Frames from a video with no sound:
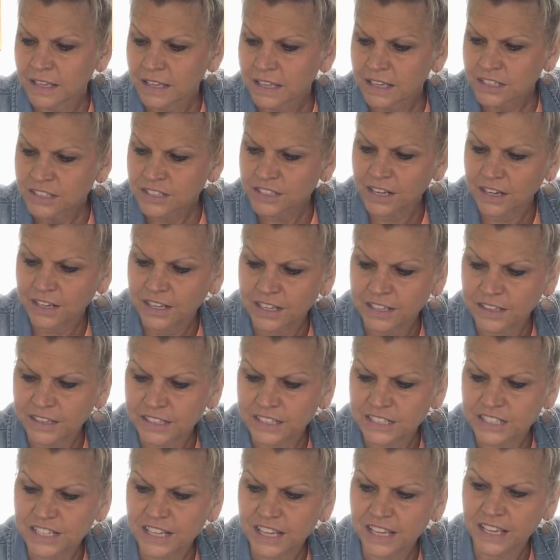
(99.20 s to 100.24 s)

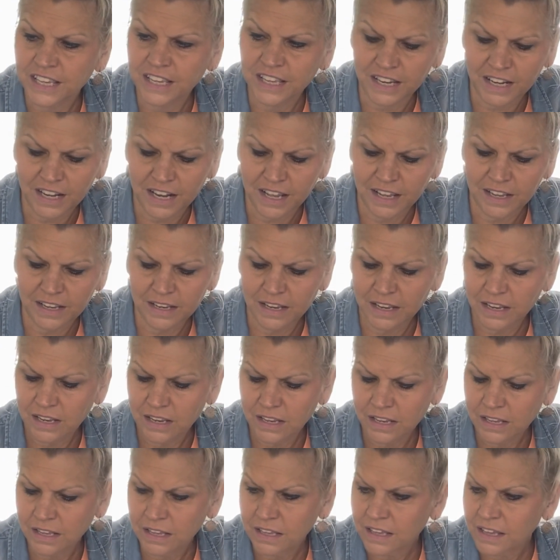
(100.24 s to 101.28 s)
succulent in.
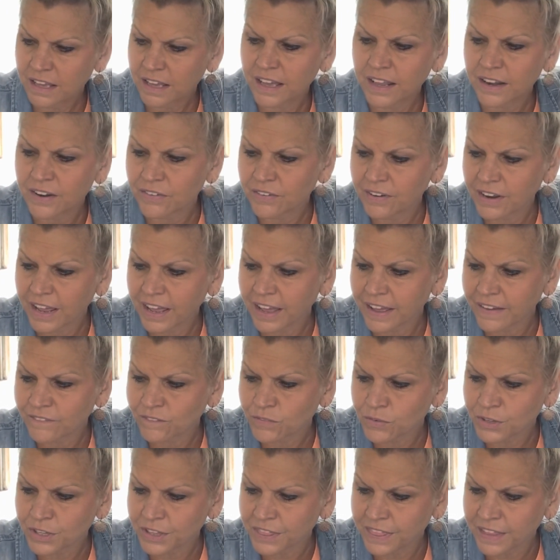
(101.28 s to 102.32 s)
I don't have
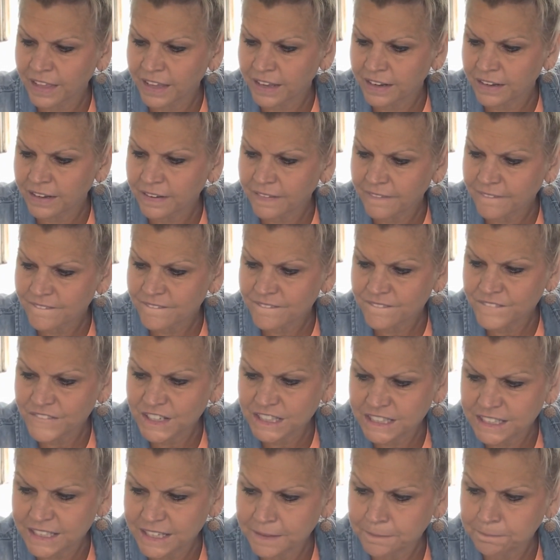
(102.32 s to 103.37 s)
one that
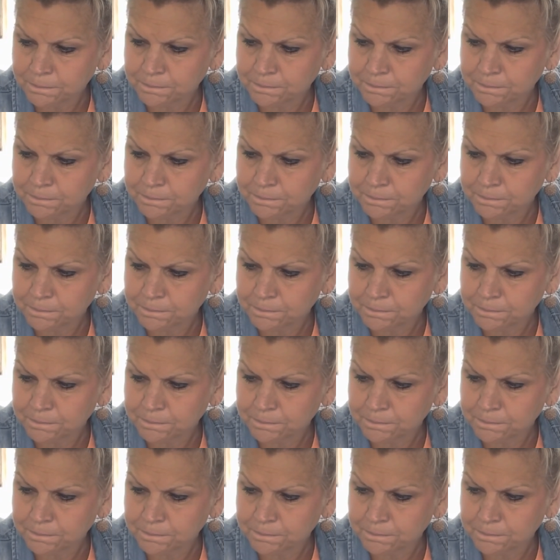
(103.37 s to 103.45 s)
fits it.